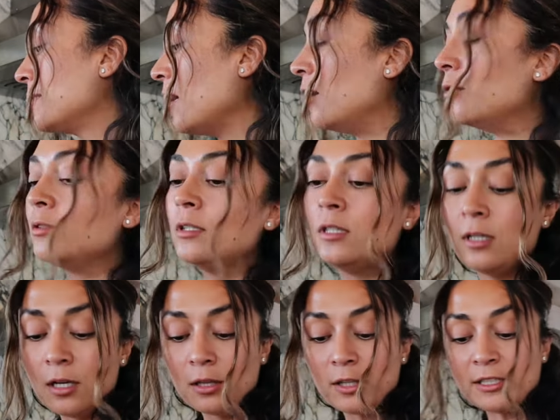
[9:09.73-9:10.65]
So,
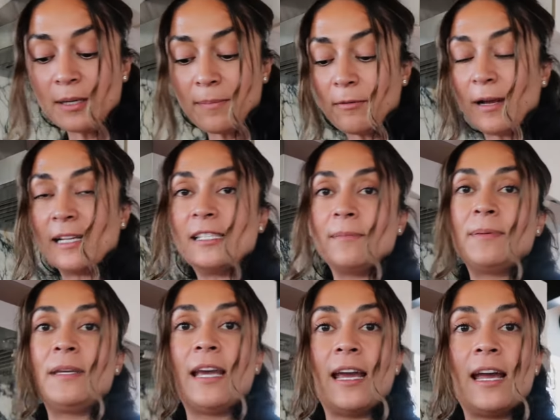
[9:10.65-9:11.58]
looked up a
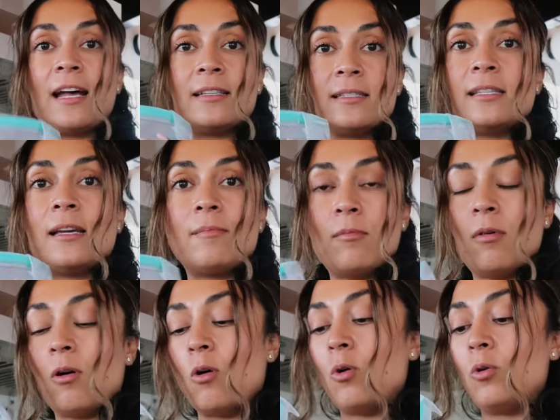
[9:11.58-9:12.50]
recipe. I had some
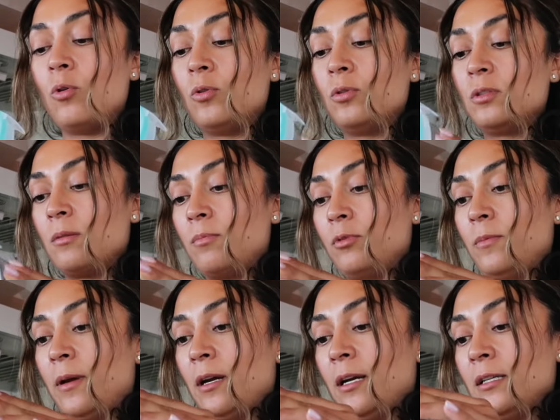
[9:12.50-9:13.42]
old
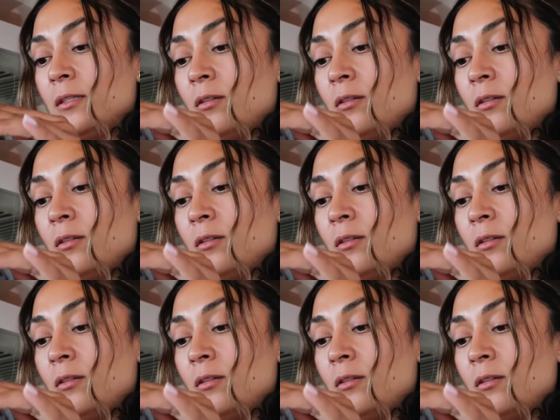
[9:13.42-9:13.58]
blueberries.